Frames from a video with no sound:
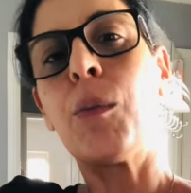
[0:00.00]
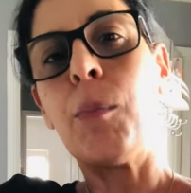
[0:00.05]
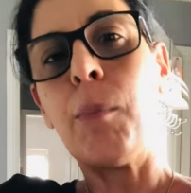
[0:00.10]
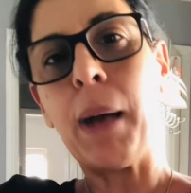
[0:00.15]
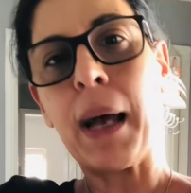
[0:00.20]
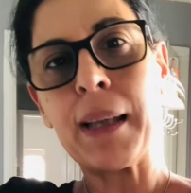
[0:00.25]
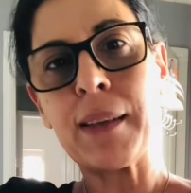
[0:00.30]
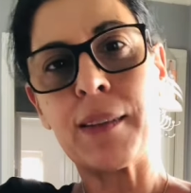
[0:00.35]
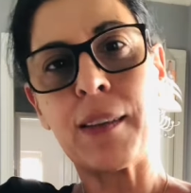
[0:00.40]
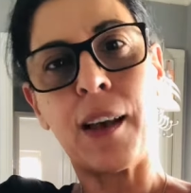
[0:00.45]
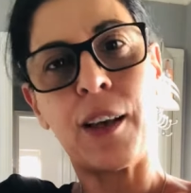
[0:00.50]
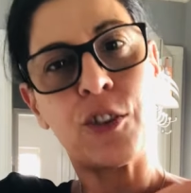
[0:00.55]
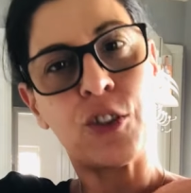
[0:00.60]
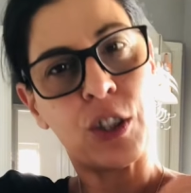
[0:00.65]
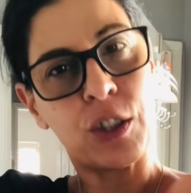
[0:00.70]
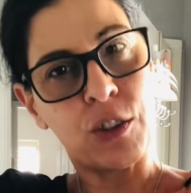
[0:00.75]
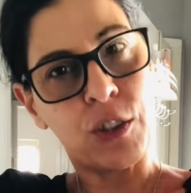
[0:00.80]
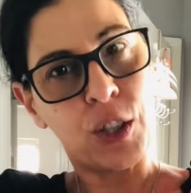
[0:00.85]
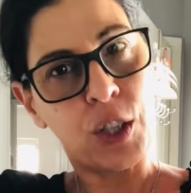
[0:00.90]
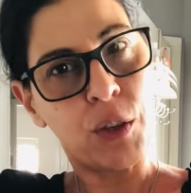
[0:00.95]
Massage
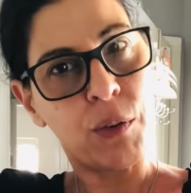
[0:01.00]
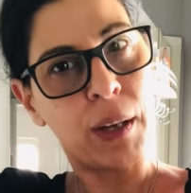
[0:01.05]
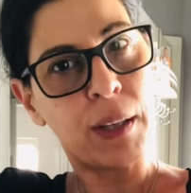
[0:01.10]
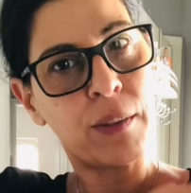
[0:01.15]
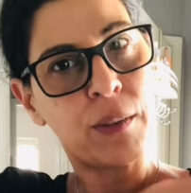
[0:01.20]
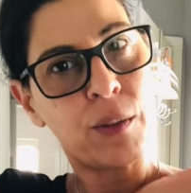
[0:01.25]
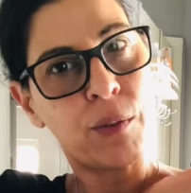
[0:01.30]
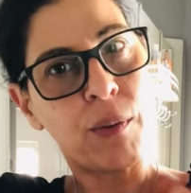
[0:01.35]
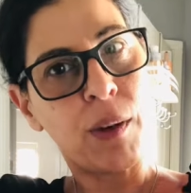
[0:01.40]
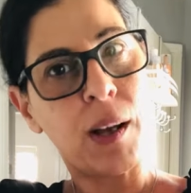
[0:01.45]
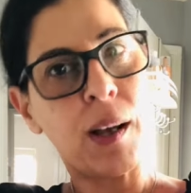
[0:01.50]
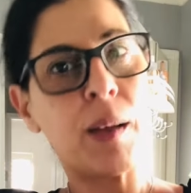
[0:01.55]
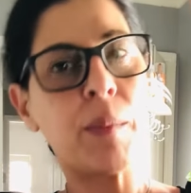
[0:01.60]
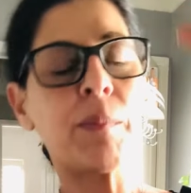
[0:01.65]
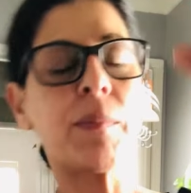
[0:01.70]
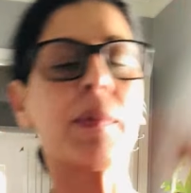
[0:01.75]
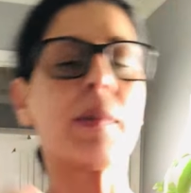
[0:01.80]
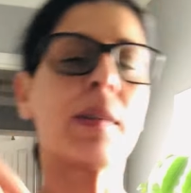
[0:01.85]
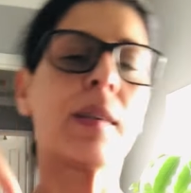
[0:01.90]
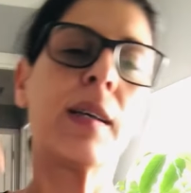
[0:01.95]
under your
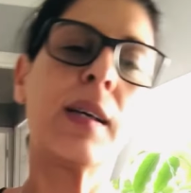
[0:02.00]
underarms.